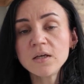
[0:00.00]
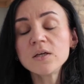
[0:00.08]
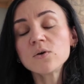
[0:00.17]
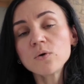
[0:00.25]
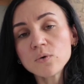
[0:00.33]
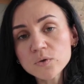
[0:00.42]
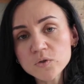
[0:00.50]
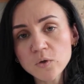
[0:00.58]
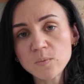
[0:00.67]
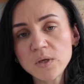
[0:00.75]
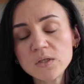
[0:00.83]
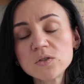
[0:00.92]
it
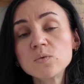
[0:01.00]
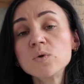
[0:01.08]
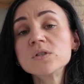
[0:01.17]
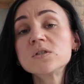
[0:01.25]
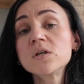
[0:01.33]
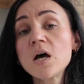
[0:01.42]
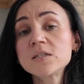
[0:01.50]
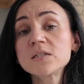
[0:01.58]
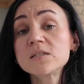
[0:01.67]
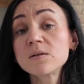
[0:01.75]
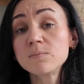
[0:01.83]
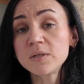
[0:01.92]
also means that once the task
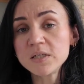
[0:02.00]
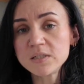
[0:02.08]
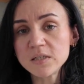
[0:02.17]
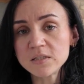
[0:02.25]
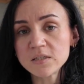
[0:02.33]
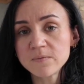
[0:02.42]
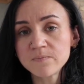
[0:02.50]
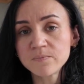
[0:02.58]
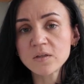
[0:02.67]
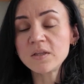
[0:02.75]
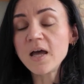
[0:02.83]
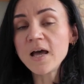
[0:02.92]
is completed,
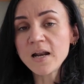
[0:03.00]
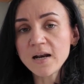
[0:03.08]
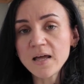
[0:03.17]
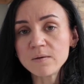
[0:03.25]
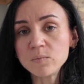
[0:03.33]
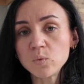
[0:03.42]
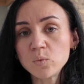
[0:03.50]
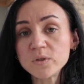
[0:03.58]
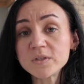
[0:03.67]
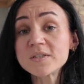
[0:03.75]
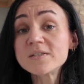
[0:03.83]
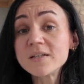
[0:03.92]
the LLM
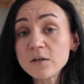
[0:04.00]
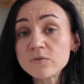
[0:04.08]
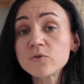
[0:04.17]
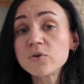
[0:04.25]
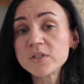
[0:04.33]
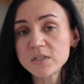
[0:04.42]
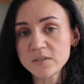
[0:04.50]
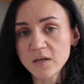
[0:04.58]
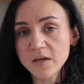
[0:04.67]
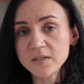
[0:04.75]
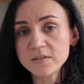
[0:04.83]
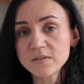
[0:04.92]
will
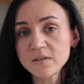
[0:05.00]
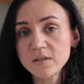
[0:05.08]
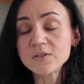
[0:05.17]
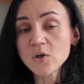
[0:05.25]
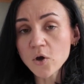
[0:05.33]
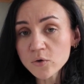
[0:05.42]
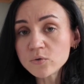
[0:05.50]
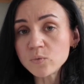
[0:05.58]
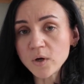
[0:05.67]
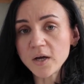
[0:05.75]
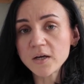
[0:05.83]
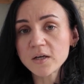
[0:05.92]
self-criticize its
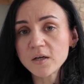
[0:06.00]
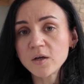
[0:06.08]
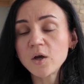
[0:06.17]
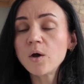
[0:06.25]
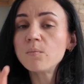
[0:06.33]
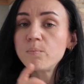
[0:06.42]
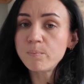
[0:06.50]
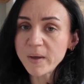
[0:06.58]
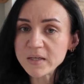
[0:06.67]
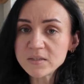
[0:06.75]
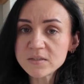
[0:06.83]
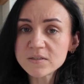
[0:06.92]
own work
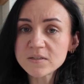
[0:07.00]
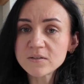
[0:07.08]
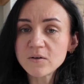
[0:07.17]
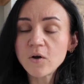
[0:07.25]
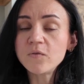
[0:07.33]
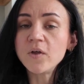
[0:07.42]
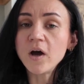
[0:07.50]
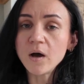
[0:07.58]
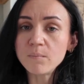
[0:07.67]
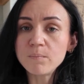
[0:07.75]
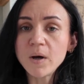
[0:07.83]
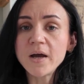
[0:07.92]
based on the
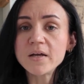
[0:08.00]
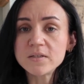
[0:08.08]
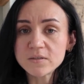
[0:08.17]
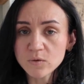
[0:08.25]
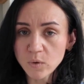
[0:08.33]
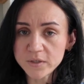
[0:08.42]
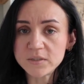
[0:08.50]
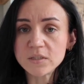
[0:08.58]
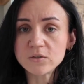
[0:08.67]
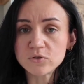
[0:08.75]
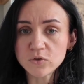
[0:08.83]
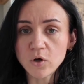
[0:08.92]
unbiased
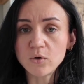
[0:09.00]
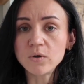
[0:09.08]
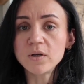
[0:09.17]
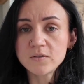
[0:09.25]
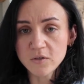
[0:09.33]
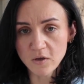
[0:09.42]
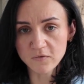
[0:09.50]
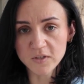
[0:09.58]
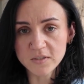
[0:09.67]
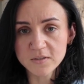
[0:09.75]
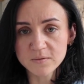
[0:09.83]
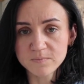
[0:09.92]
quality control
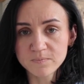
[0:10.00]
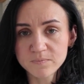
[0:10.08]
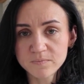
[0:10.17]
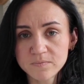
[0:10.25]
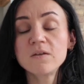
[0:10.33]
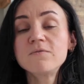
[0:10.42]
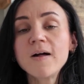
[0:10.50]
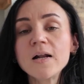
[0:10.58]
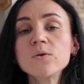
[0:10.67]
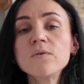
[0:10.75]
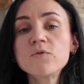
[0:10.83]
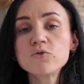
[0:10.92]
surfaced. The
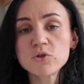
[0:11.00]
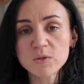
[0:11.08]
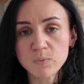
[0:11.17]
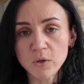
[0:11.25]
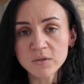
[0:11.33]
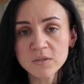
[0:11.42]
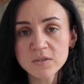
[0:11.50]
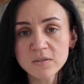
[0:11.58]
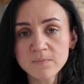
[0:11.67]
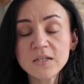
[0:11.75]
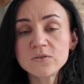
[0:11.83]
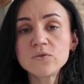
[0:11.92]
value of the
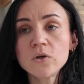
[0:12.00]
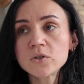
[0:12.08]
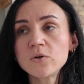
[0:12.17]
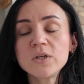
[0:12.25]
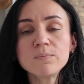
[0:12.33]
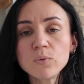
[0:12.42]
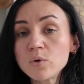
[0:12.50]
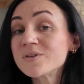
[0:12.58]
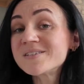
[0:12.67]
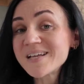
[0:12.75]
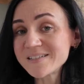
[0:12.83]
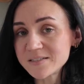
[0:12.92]
response is not only
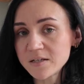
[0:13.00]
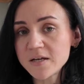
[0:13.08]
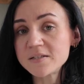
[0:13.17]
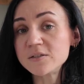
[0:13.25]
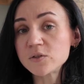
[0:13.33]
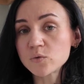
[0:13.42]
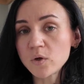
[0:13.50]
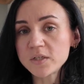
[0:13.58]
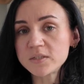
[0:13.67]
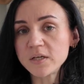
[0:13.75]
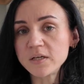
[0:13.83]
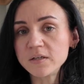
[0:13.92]
more standardized in its
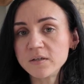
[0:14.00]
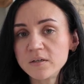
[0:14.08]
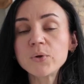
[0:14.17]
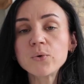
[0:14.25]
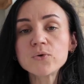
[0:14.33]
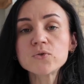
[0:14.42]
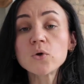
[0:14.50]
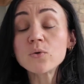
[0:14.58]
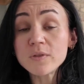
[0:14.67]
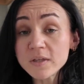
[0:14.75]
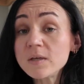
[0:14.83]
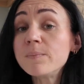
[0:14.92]
quality, but
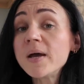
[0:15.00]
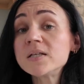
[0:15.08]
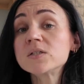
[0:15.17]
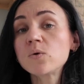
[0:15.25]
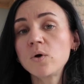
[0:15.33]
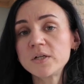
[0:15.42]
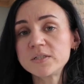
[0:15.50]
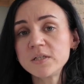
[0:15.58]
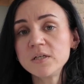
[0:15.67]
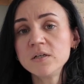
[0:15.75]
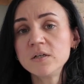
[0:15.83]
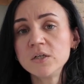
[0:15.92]
also the best
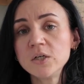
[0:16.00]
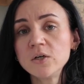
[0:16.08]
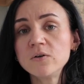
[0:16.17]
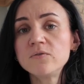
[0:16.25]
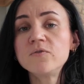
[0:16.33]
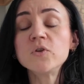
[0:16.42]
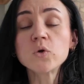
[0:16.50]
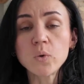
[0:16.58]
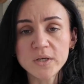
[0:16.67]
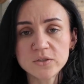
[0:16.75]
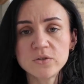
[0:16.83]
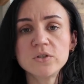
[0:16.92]
quality for the
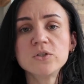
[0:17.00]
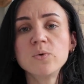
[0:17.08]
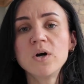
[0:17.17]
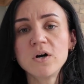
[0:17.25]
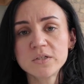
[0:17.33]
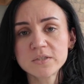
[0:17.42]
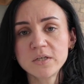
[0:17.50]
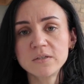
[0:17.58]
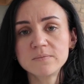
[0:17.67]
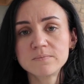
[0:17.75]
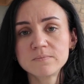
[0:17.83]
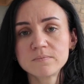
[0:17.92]
question that you are
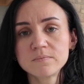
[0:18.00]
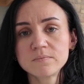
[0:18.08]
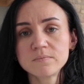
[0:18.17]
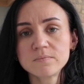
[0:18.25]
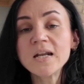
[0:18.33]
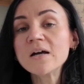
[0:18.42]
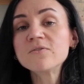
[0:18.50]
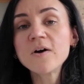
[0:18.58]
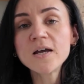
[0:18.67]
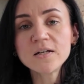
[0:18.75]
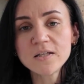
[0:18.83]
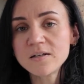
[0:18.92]
asking. And now
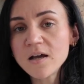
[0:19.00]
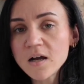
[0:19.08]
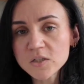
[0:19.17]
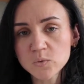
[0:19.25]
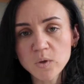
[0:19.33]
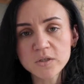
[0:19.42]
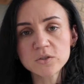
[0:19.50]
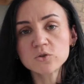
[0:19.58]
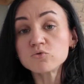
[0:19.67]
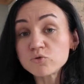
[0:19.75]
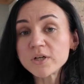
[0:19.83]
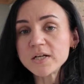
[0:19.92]
finally, the last one
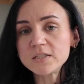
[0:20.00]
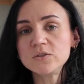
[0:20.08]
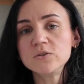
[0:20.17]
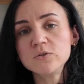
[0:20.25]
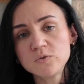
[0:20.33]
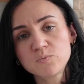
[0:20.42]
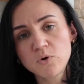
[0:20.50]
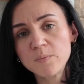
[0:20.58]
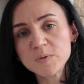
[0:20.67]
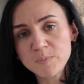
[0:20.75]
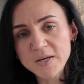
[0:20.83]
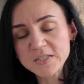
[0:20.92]
to really use
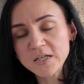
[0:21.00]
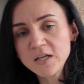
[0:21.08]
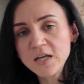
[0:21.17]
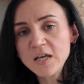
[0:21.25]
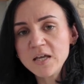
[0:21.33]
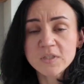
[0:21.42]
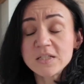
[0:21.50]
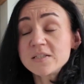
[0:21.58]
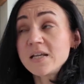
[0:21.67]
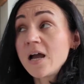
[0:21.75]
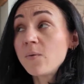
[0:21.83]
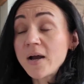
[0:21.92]
prompts better
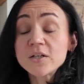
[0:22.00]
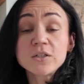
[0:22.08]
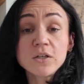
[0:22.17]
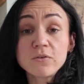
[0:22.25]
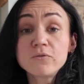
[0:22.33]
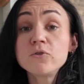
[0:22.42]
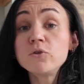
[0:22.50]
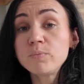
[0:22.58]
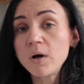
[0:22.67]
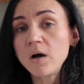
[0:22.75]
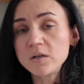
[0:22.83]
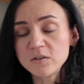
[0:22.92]
is now actually a
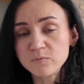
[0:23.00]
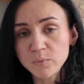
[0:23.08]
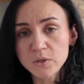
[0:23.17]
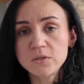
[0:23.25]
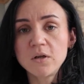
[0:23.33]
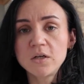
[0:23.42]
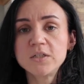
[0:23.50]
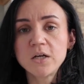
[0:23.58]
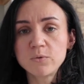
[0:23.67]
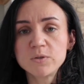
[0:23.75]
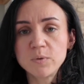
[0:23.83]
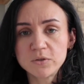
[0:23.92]
full part of most large
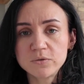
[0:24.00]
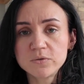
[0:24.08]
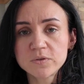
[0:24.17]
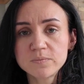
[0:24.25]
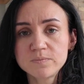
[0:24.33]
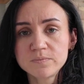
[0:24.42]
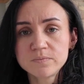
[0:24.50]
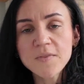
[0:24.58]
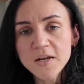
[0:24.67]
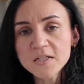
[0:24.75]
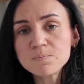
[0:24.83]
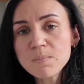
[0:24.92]
language models.
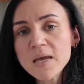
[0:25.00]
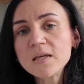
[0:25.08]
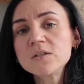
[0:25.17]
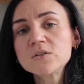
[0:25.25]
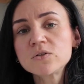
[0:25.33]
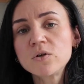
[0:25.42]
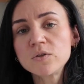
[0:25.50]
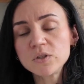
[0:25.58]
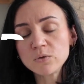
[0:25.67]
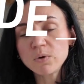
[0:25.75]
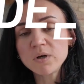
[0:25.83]
And that is making sure that